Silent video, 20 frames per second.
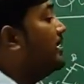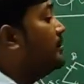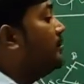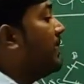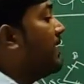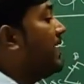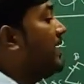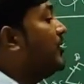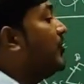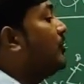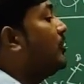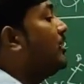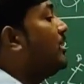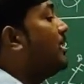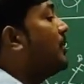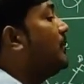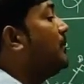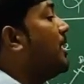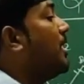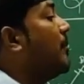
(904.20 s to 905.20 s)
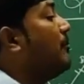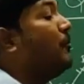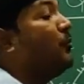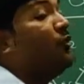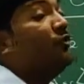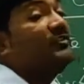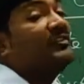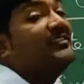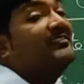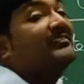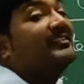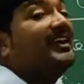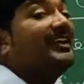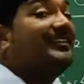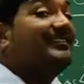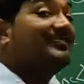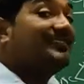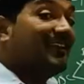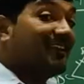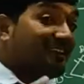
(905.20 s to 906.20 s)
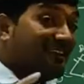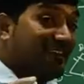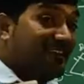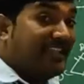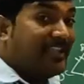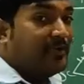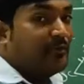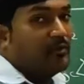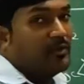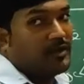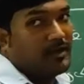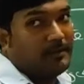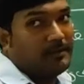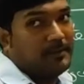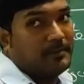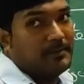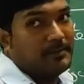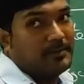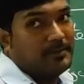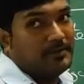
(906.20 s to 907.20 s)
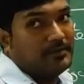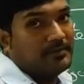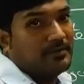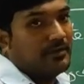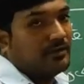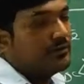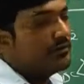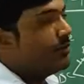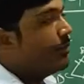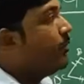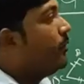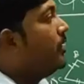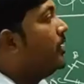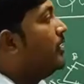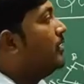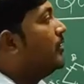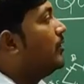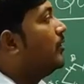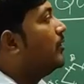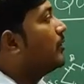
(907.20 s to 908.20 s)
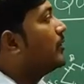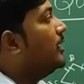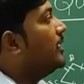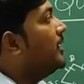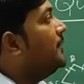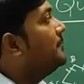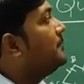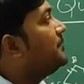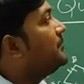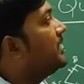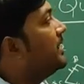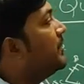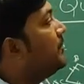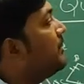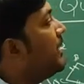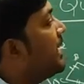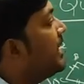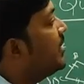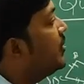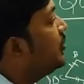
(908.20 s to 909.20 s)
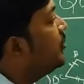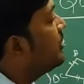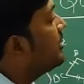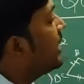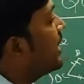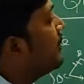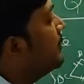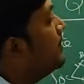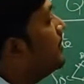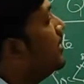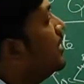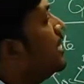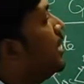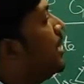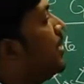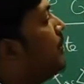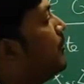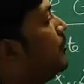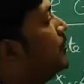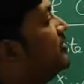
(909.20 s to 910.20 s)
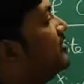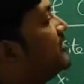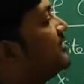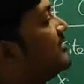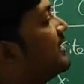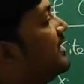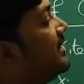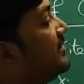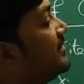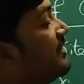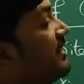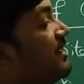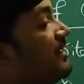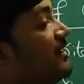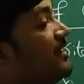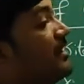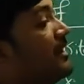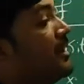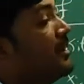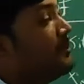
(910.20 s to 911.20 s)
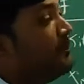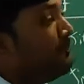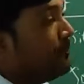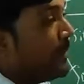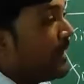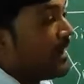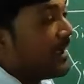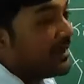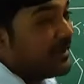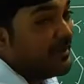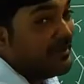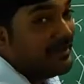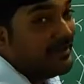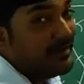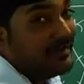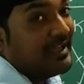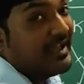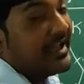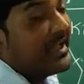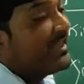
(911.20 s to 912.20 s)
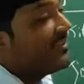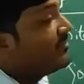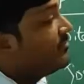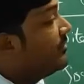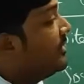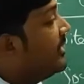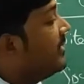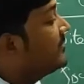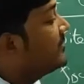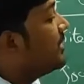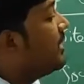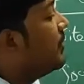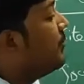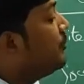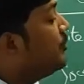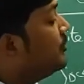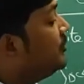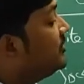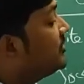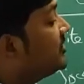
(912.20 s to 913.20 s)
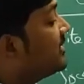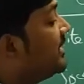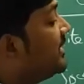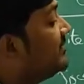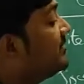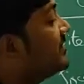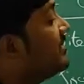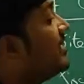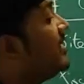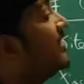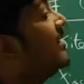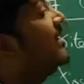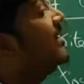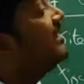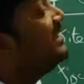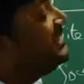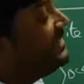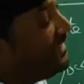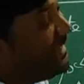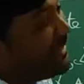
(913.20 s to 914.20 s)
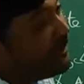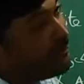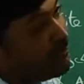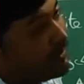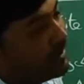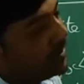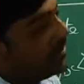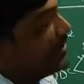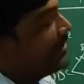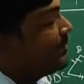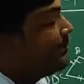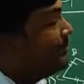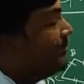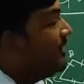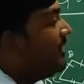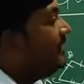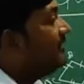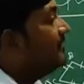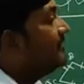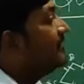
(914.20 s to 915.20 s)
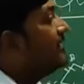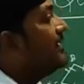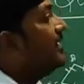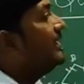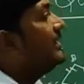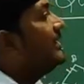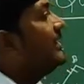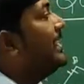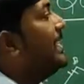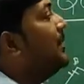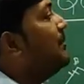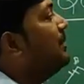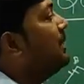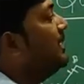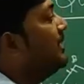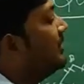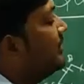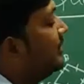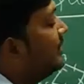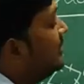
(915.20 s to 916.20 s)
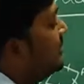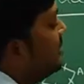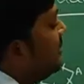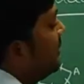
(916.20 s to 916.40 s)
in a parallelogram, opposite sides are equal. Remember this also. Okay, in a parallelogram, opposite sides are parallel as well as opposite sides are equal. It means AB,